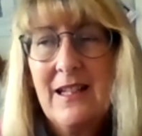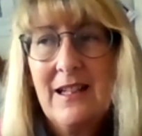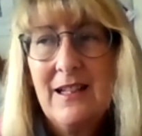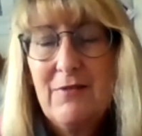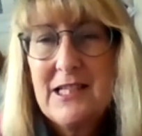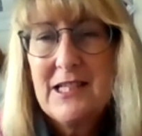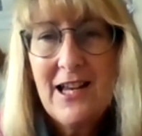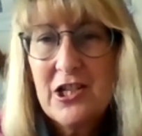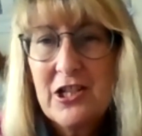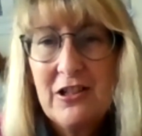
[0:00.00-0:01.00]

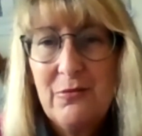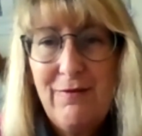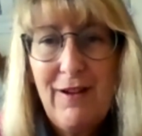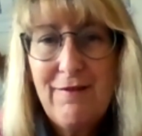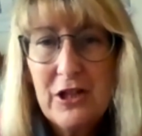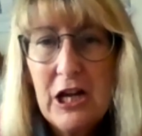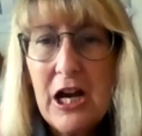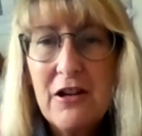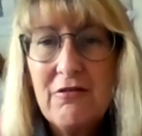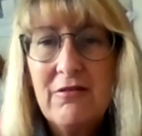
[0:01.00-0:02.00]
recession that we've ever
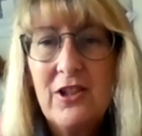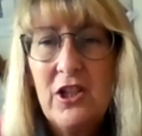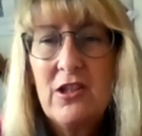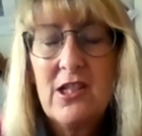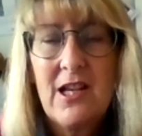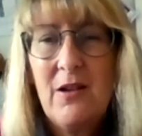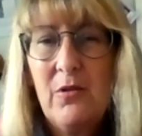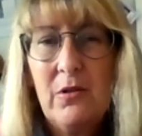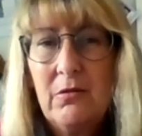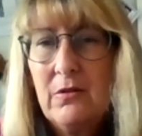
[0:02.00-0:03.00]
known. You'd say,
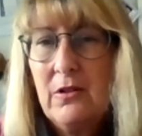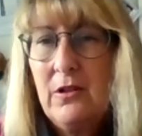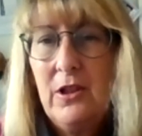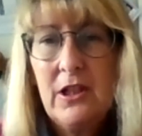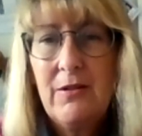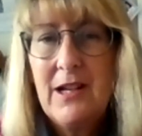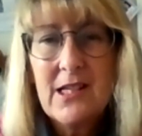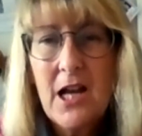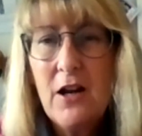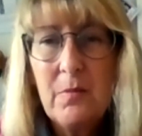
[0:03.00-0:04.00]
well, you know, it's
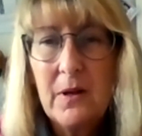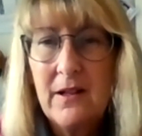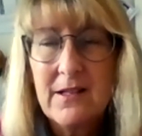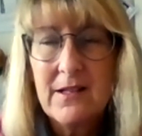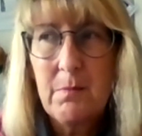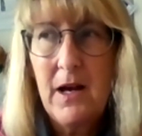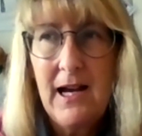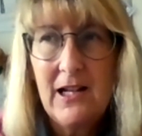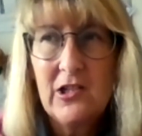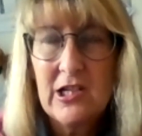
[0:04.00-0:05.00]
hopeless. But
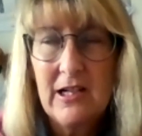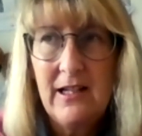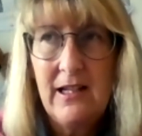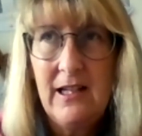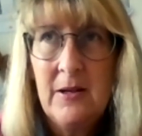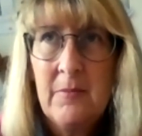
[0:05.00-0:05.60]
actually,